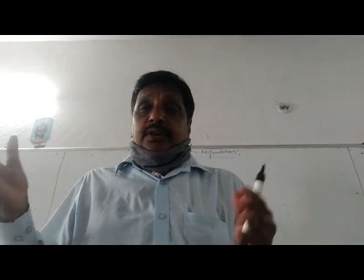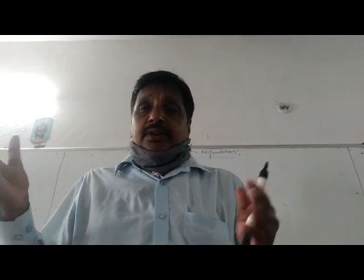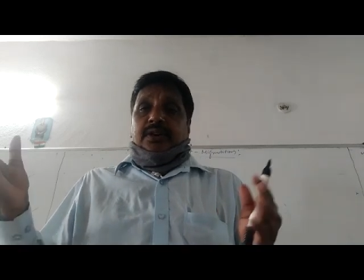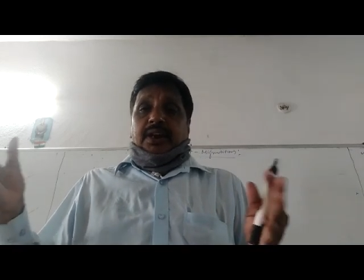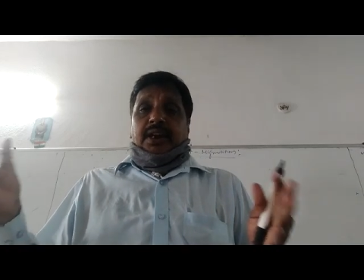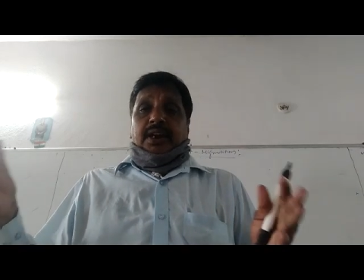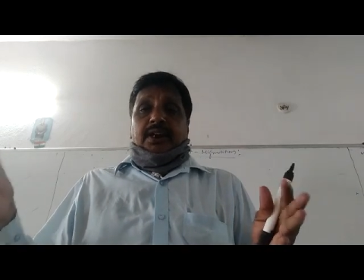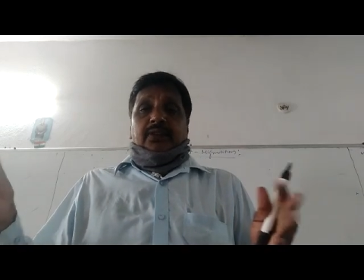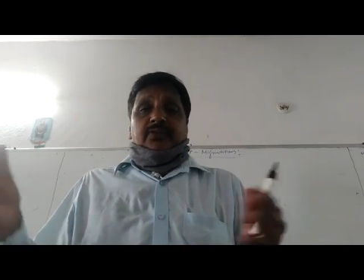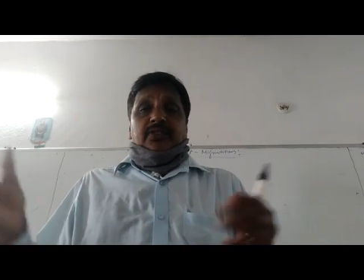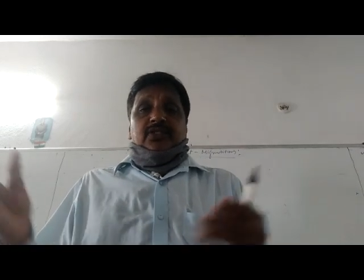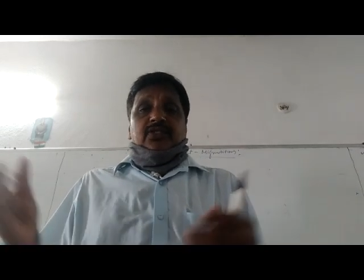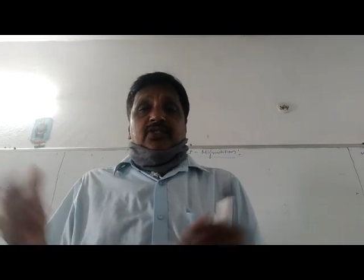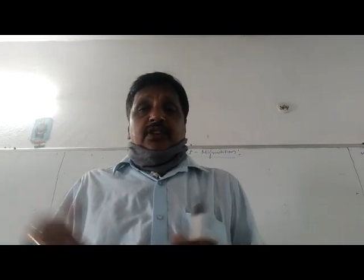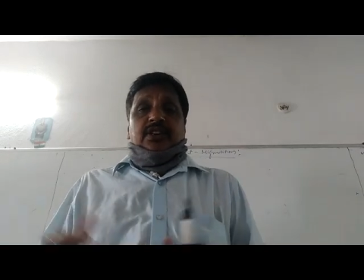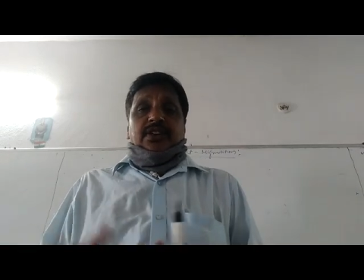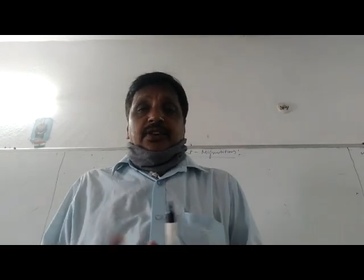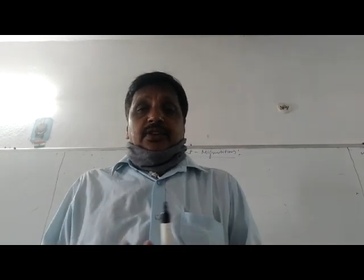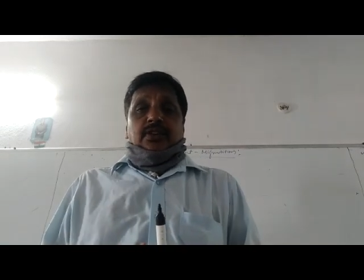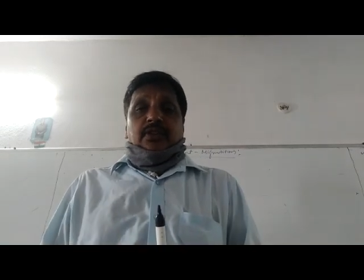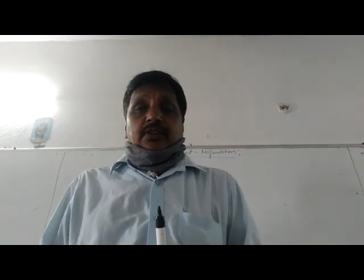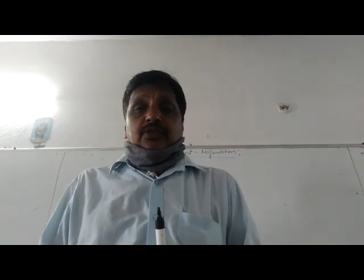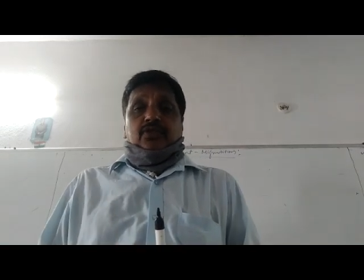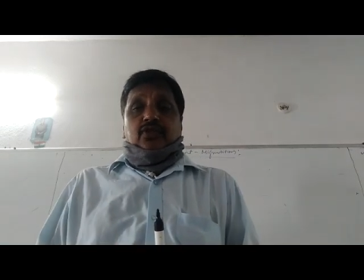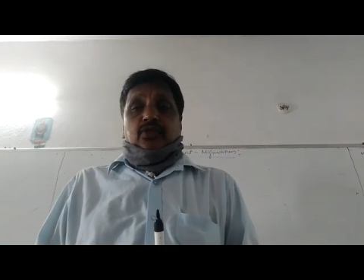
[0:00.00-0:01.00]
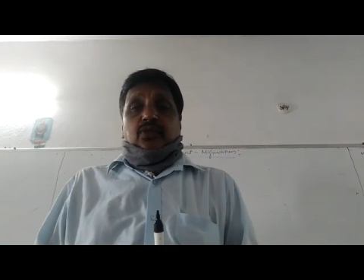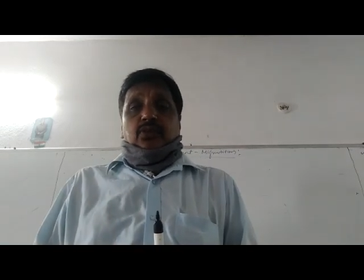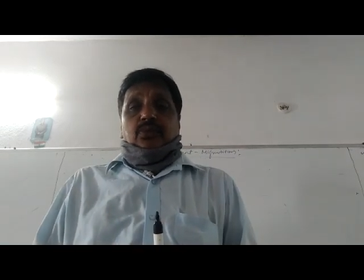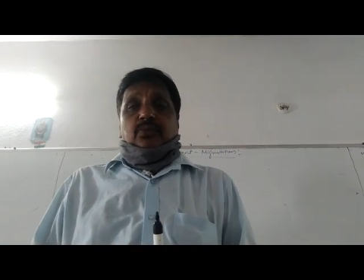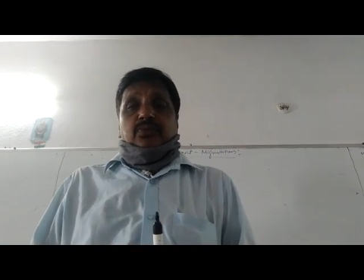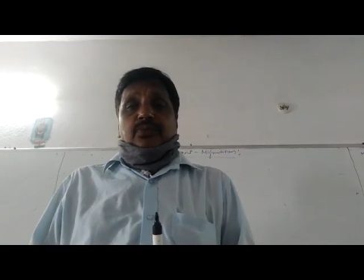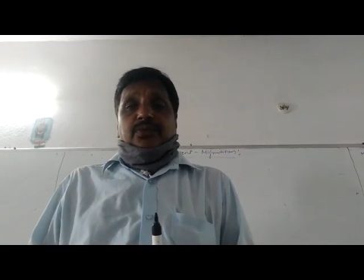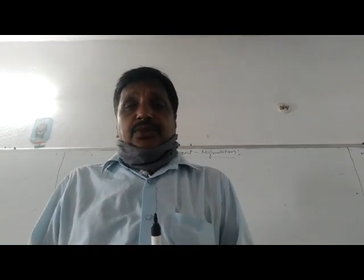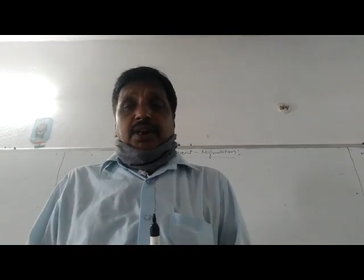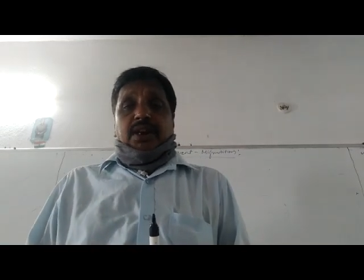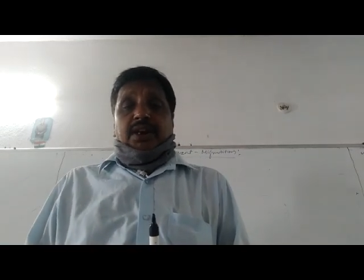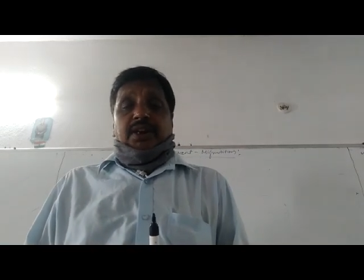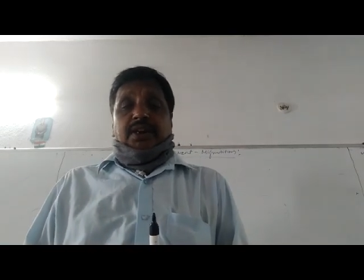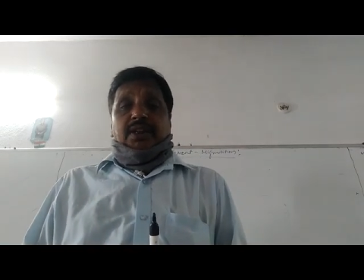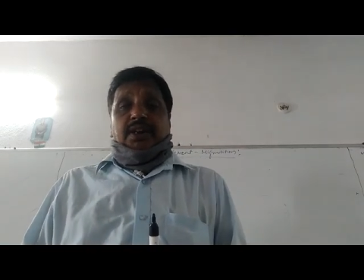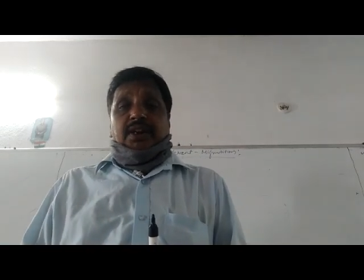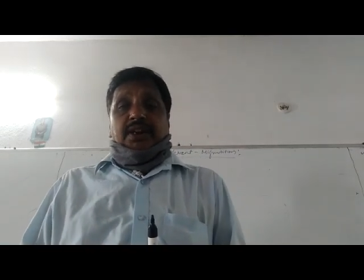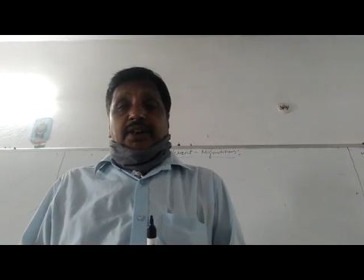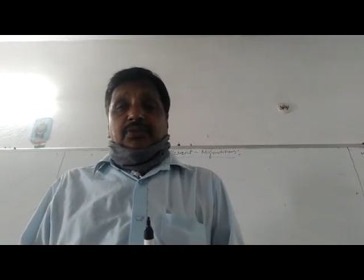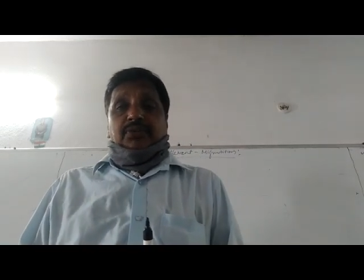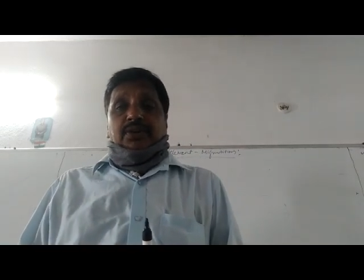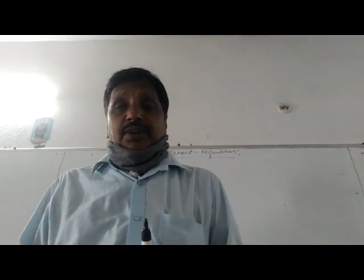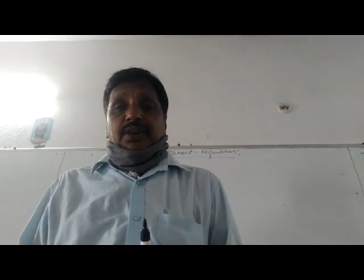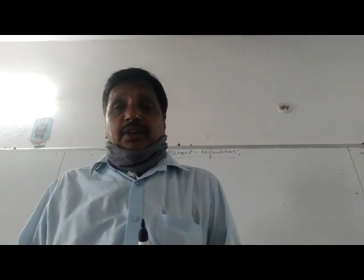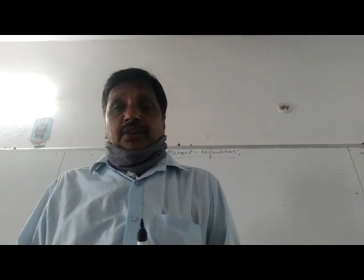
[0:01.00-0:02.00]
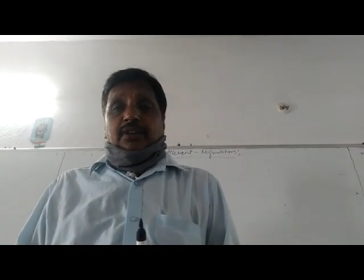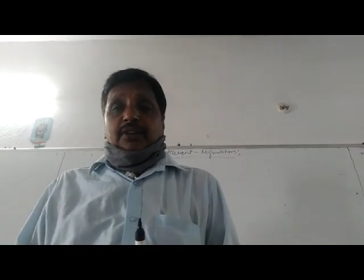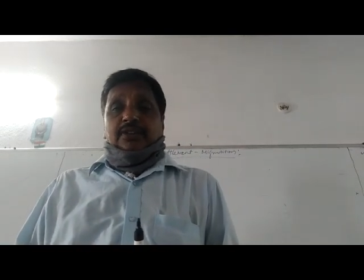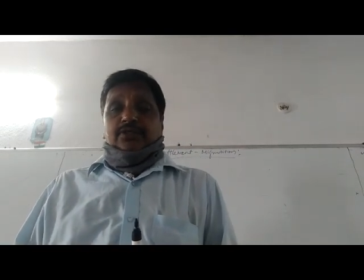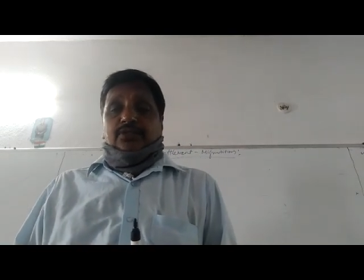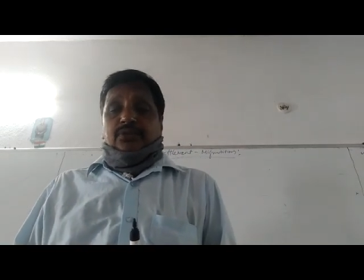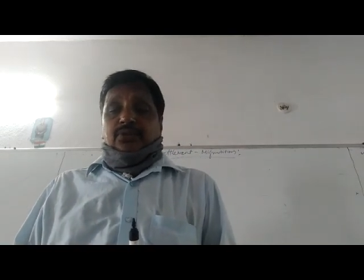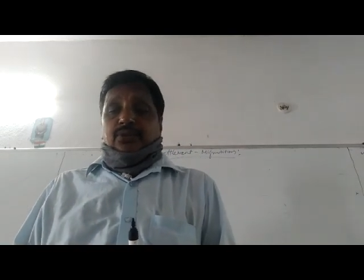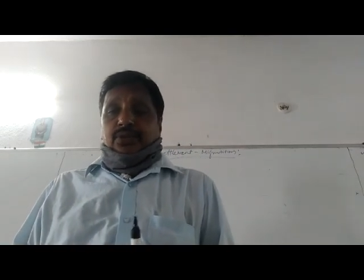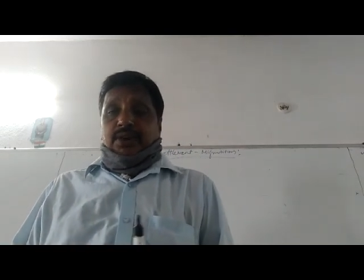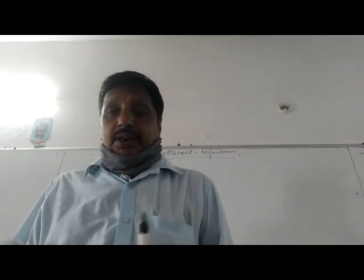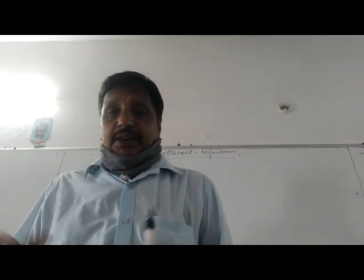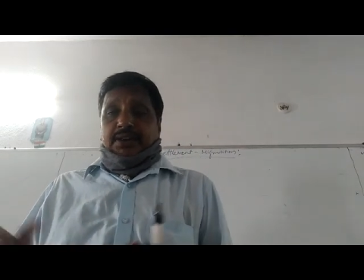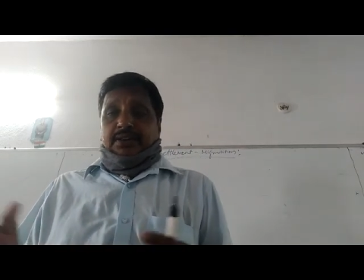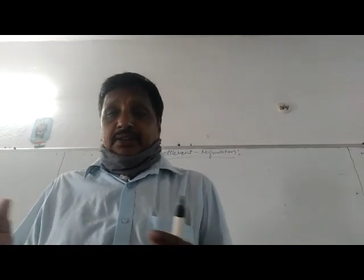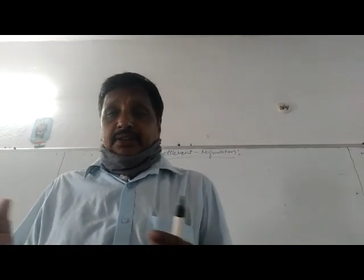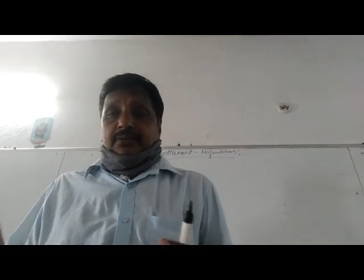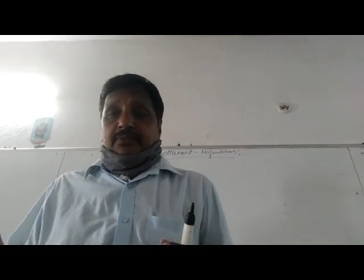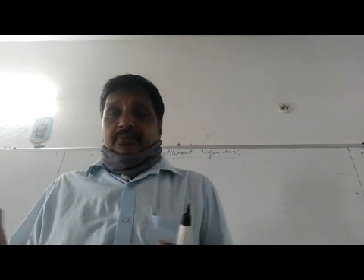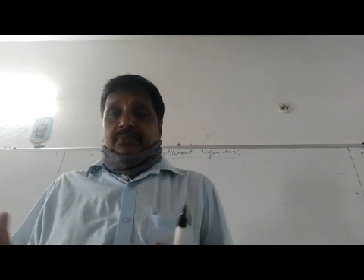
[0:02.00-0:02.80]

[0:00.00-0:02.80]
train facility also, train connectivity also, right?